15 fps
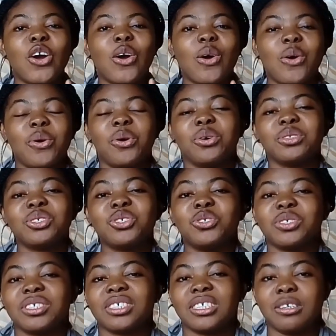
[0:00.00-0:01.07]
cut
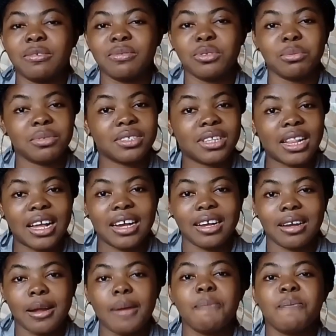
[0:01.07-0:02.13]
yourself some slack.
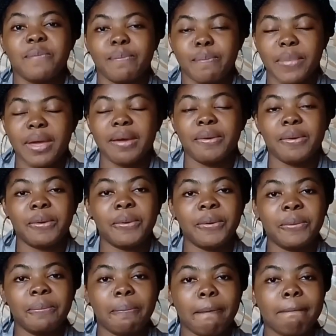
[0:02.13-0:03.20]
You
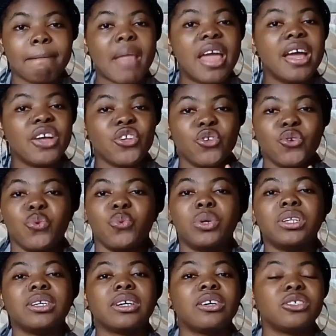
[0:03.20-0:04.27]
want
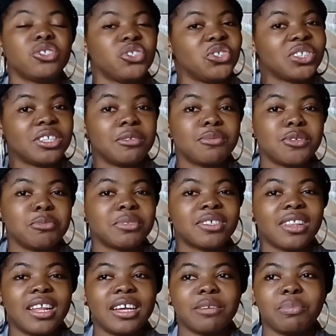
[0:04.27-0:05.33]
to cut yourself some
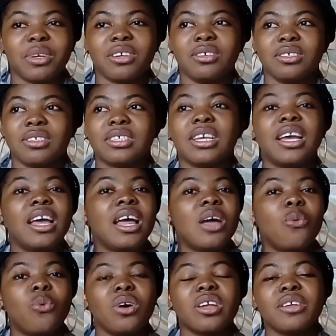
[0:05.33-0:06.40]
slack because
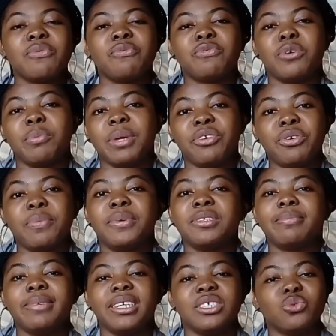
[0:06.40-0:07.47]
working from a
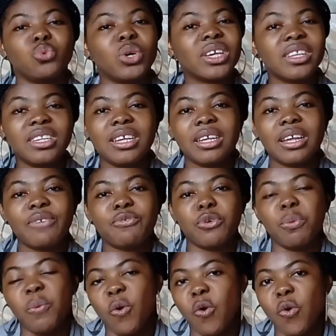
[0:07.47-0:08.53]
remote place, working from
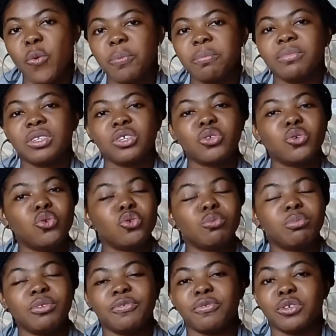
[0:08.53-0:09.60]
home could
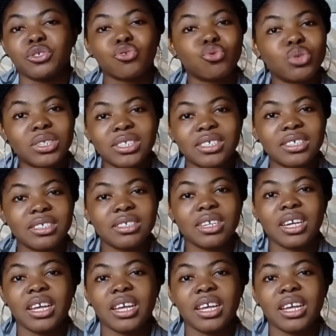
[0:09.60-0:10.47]
be frustrating,